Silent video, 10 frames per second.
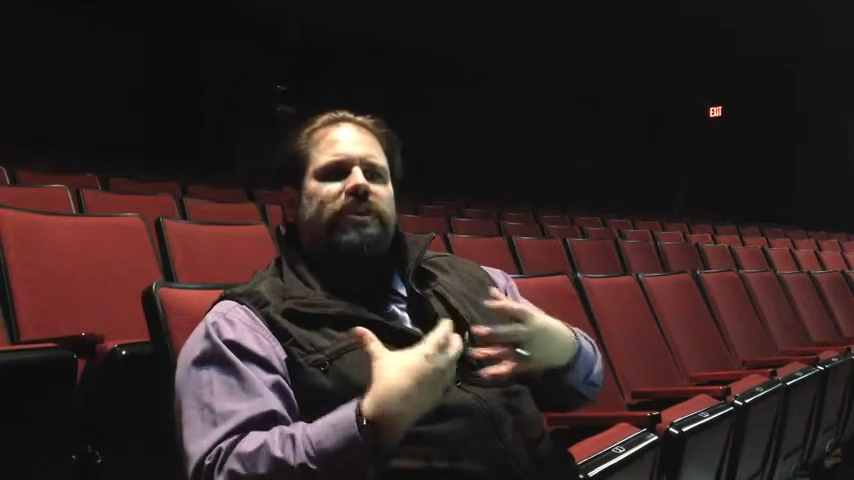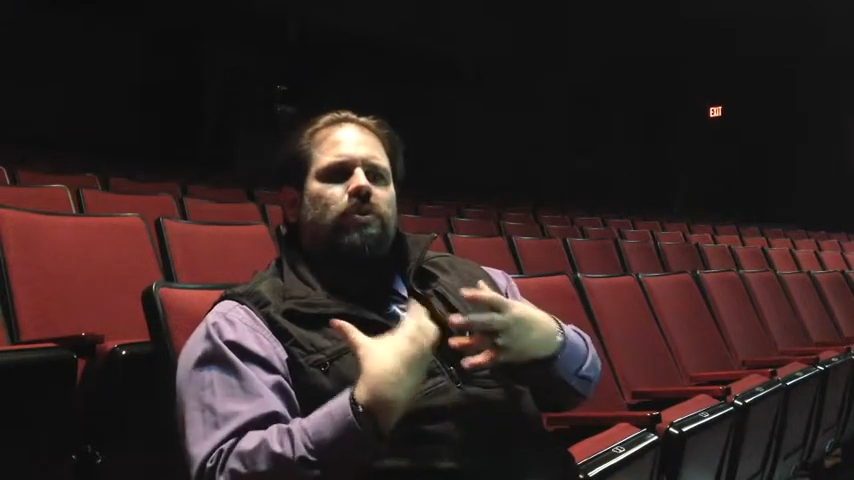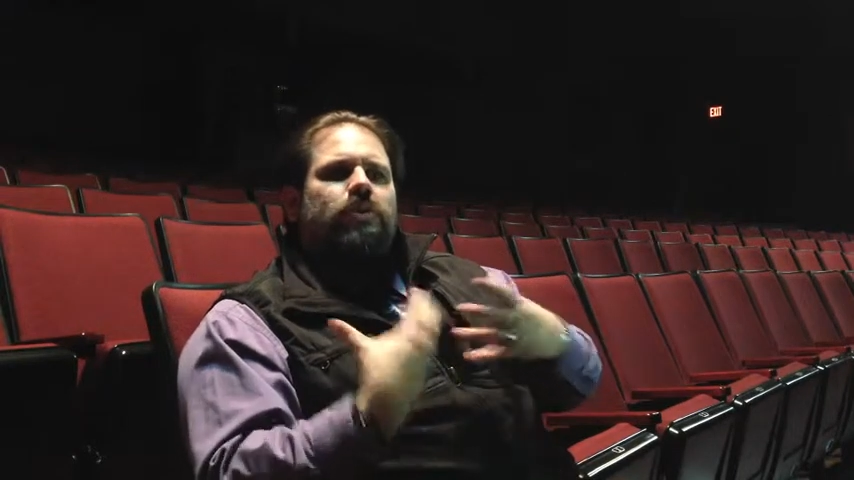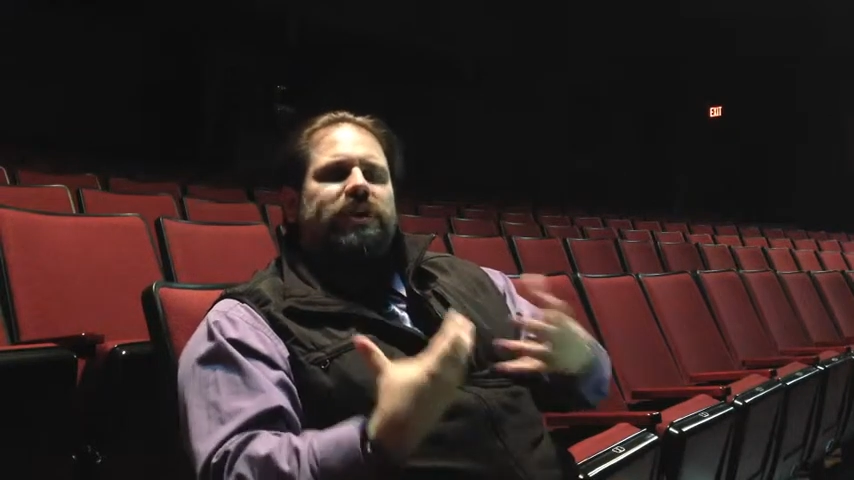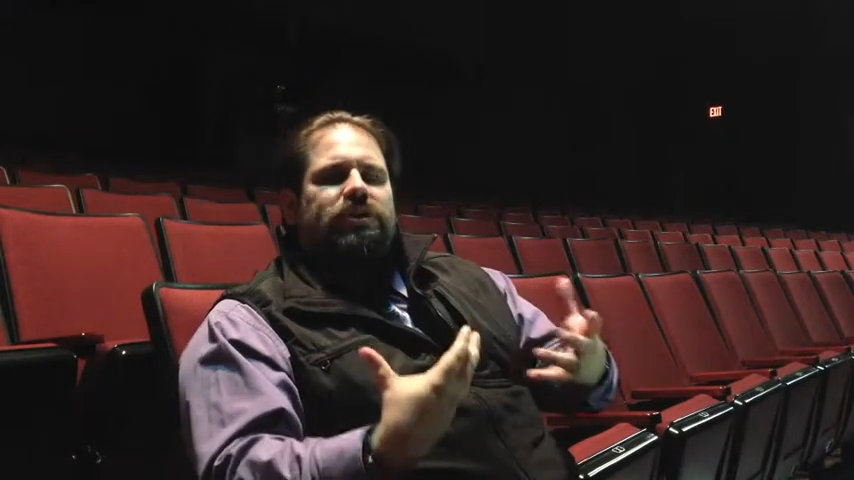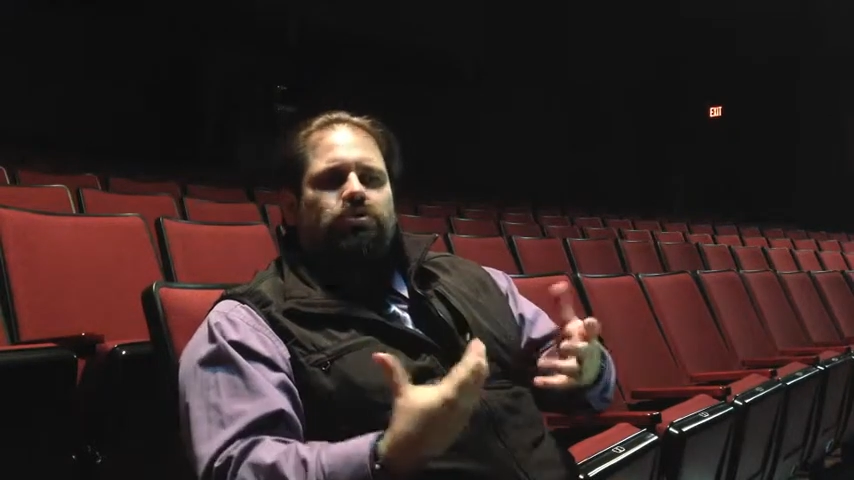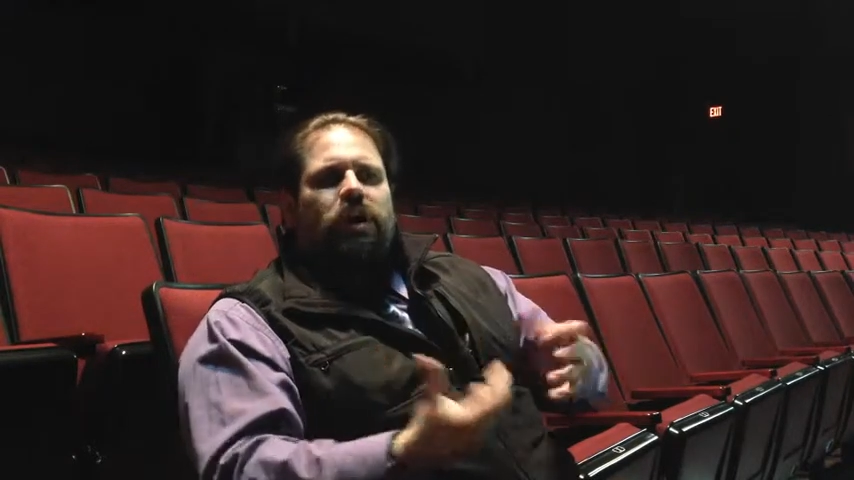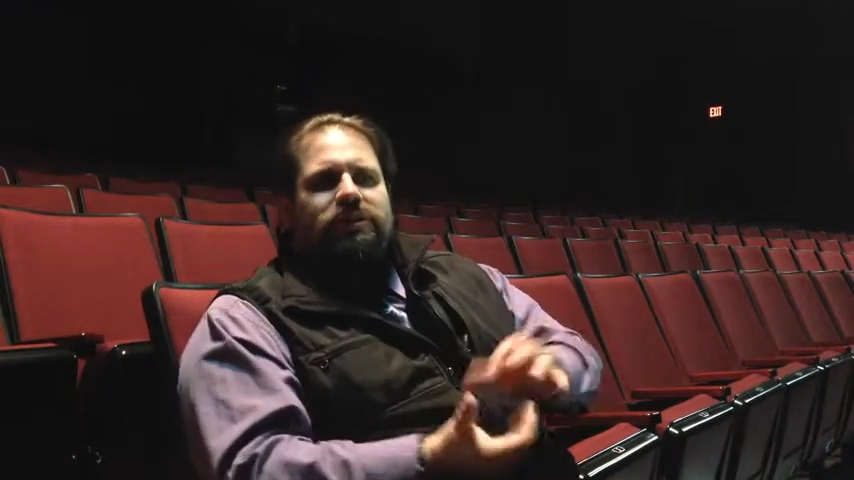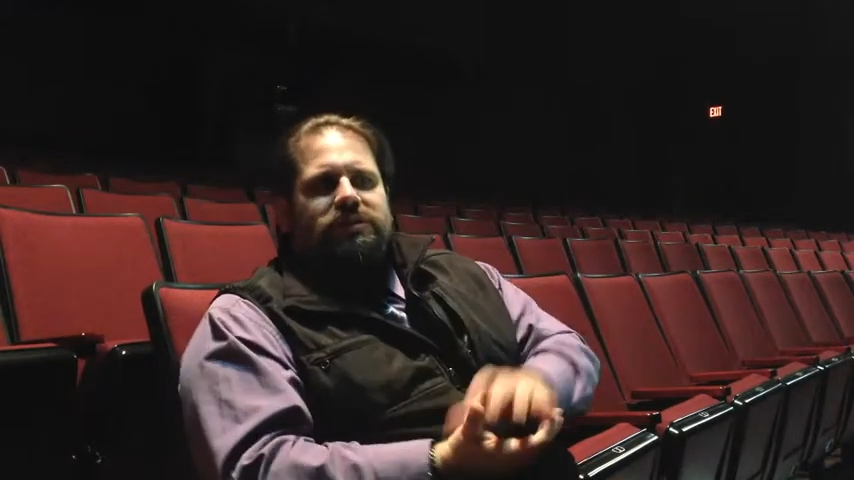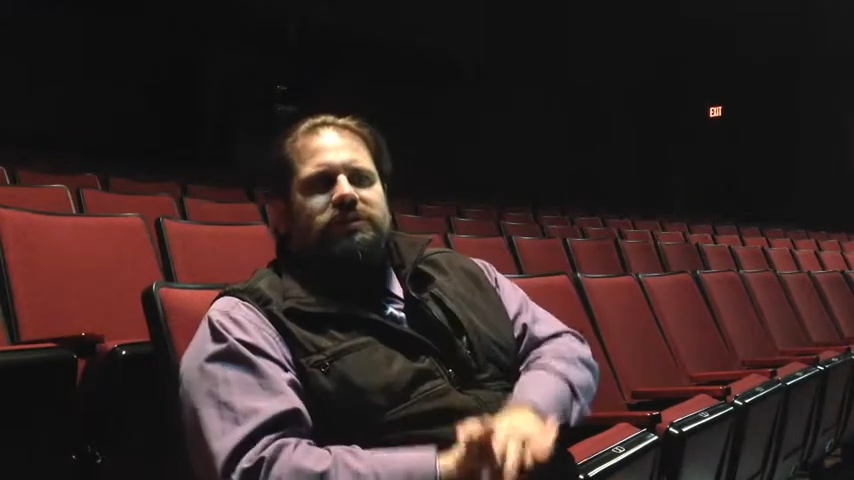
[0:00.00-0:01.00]
and who we can
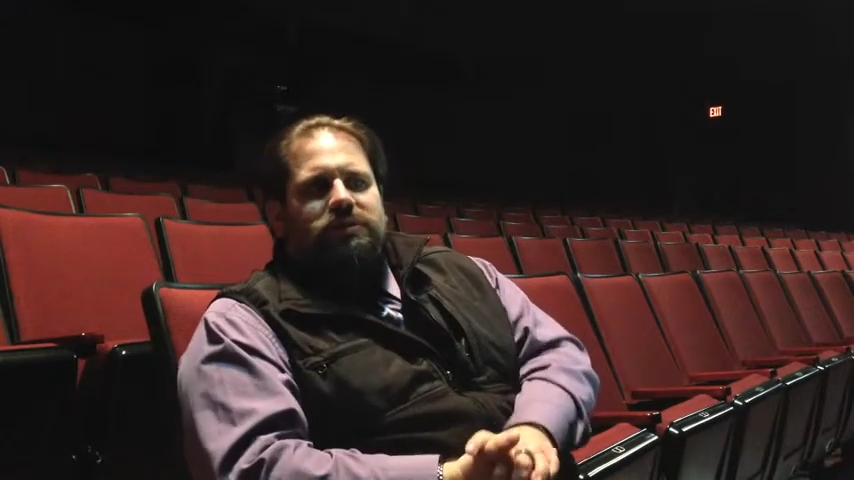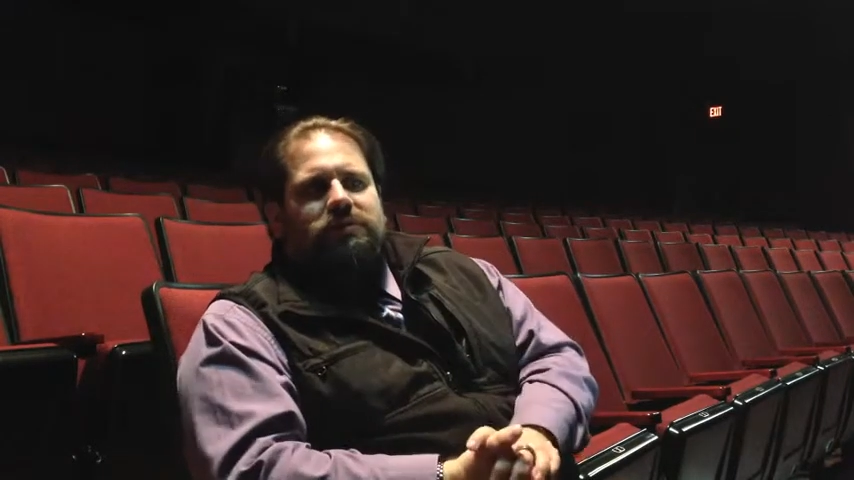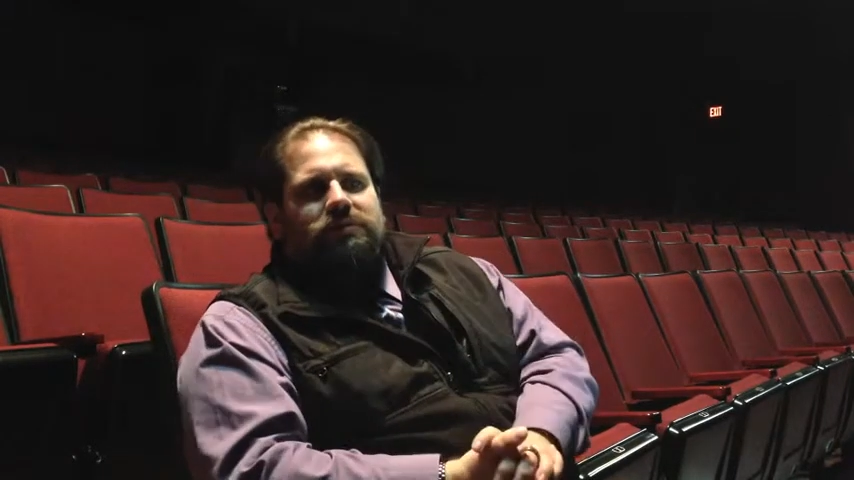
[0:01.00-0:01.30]
trust